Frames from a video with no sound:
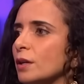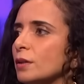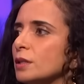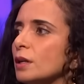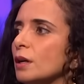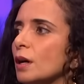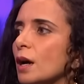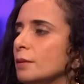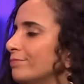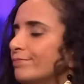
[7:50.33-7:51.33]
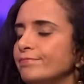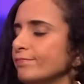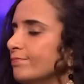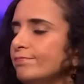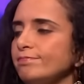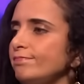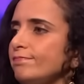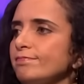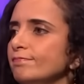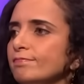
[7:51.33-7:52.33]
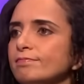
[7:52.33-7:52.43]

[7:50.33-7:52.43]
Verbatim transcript: because and, and, that this is something that's constantly